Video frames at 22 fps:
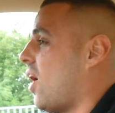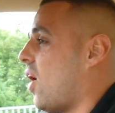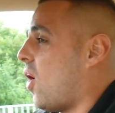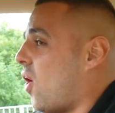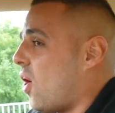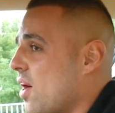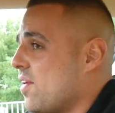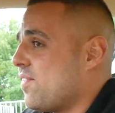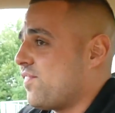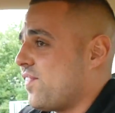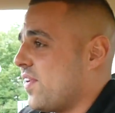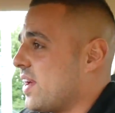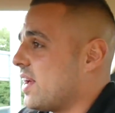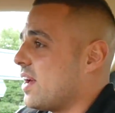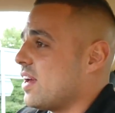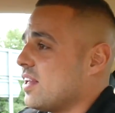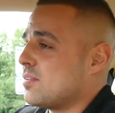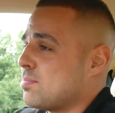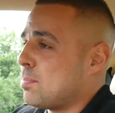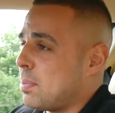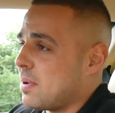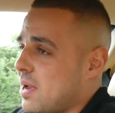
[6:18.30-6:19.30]
I think
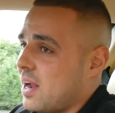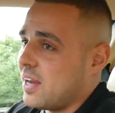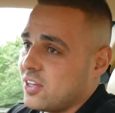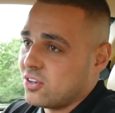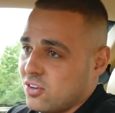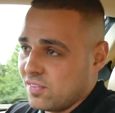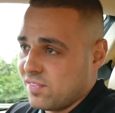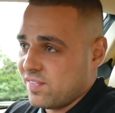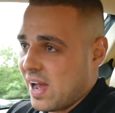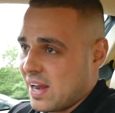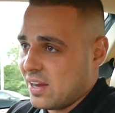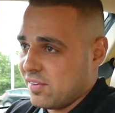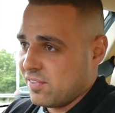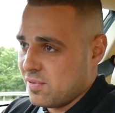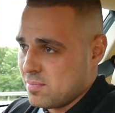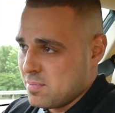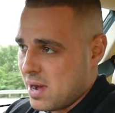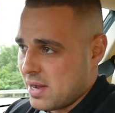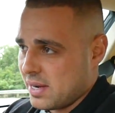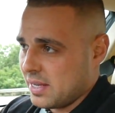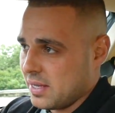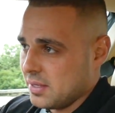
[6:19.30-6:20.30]
it's bloody good value for
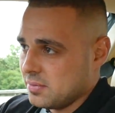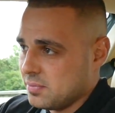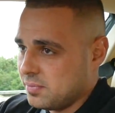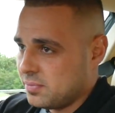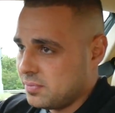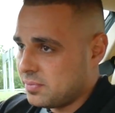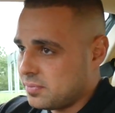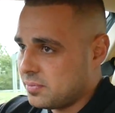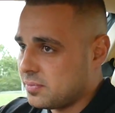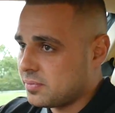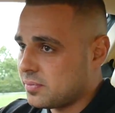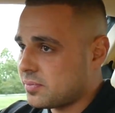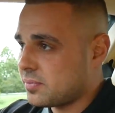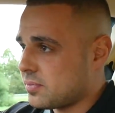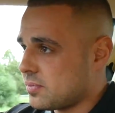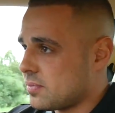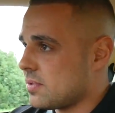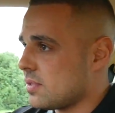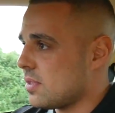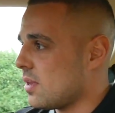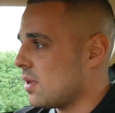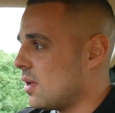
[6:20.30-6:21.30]
money.
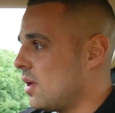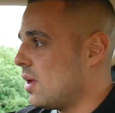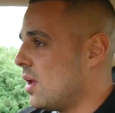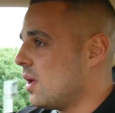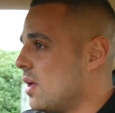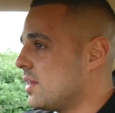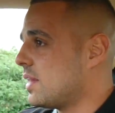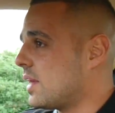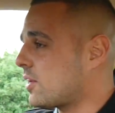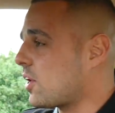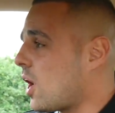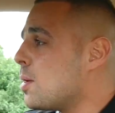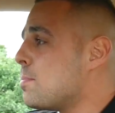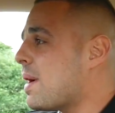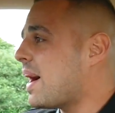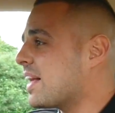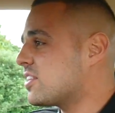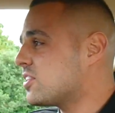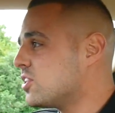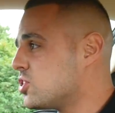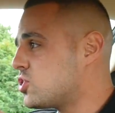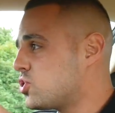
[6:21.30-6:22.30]
Now, going
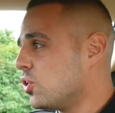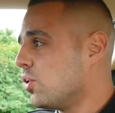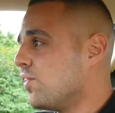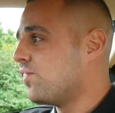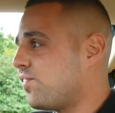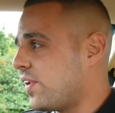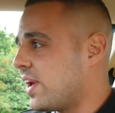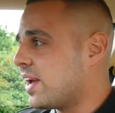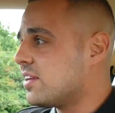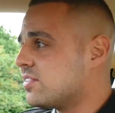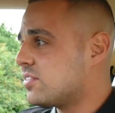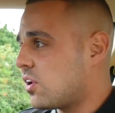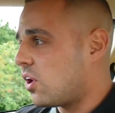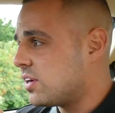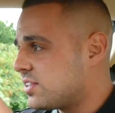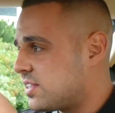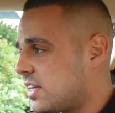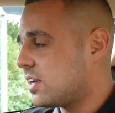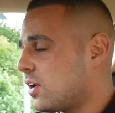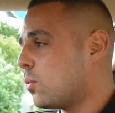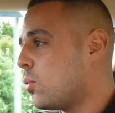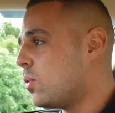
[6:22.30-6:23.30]
back to the two things that I
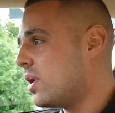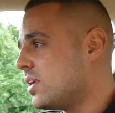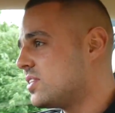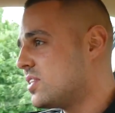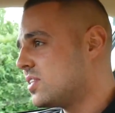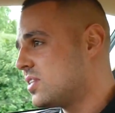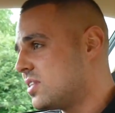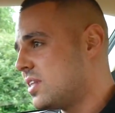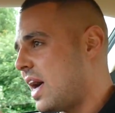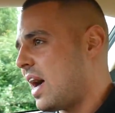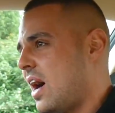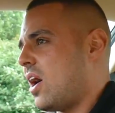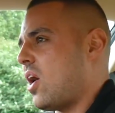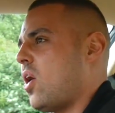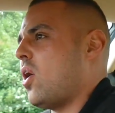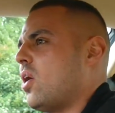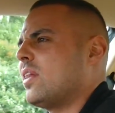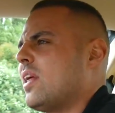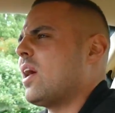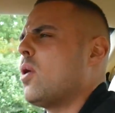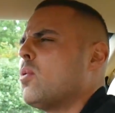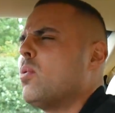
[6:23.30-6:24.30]
said I wanted that
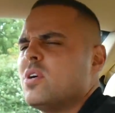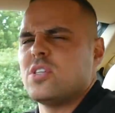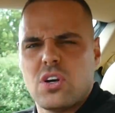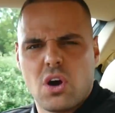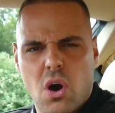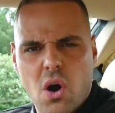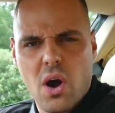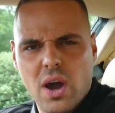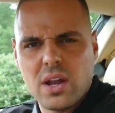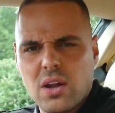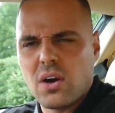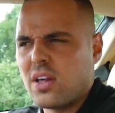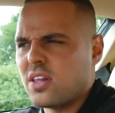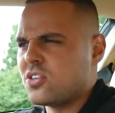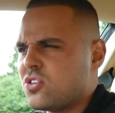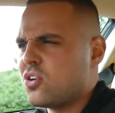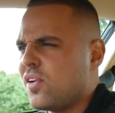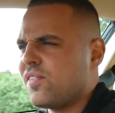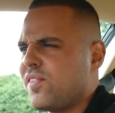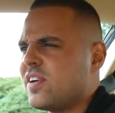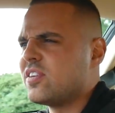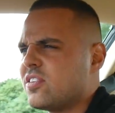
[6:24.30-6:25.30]
I wanted to highlight, the
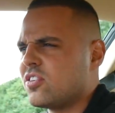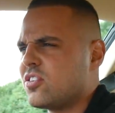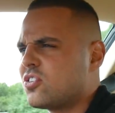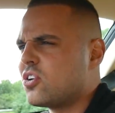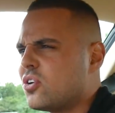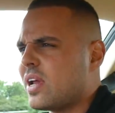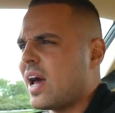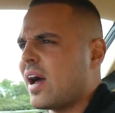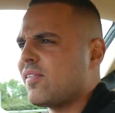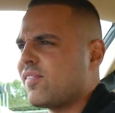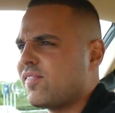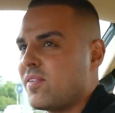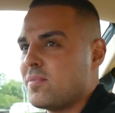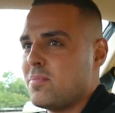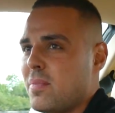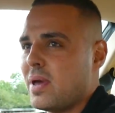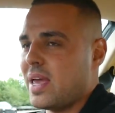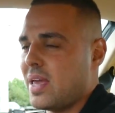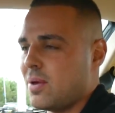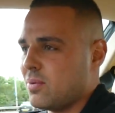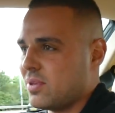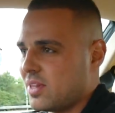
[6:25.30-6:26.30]
two things that stood out for
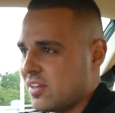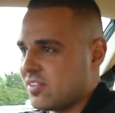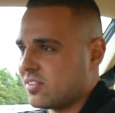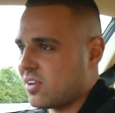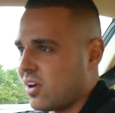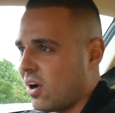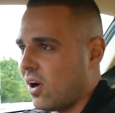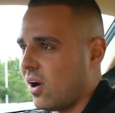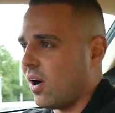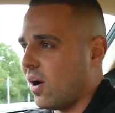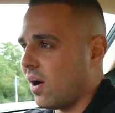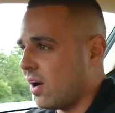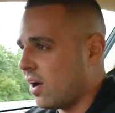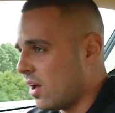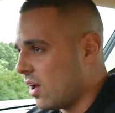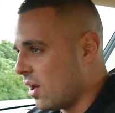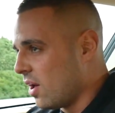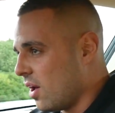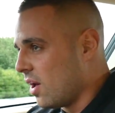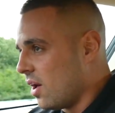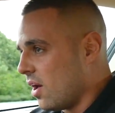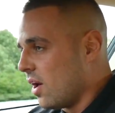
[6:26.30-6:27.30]
me with this car.
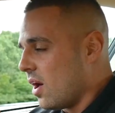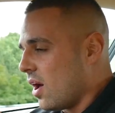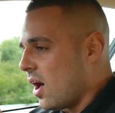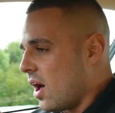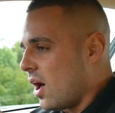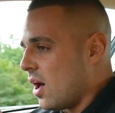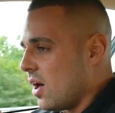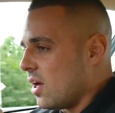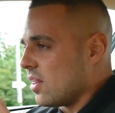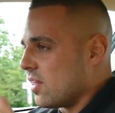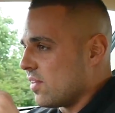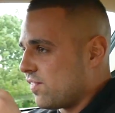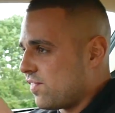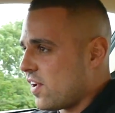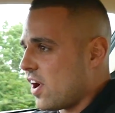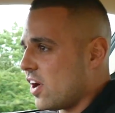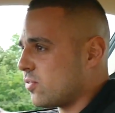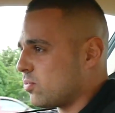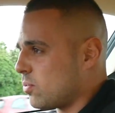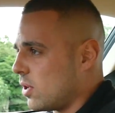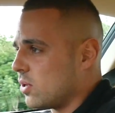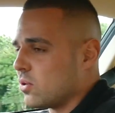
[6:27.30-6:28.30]
The
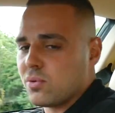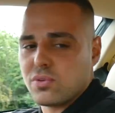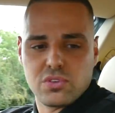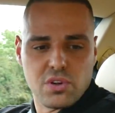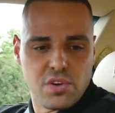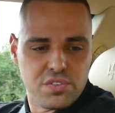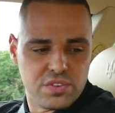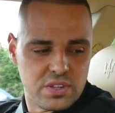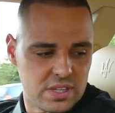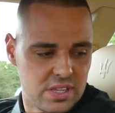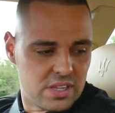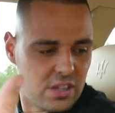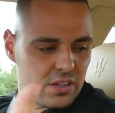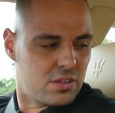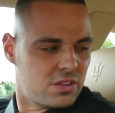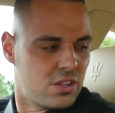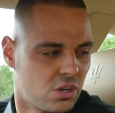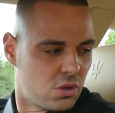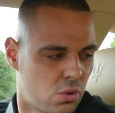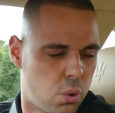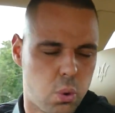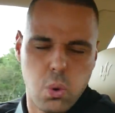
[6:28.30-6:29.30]
first one was obviously
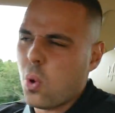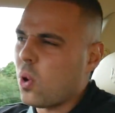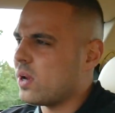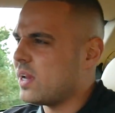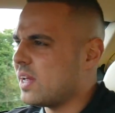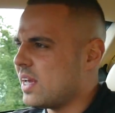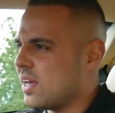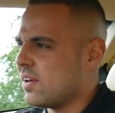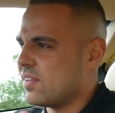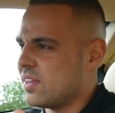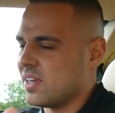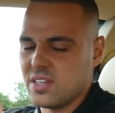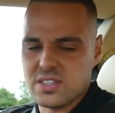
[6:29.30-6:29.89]
the quality of the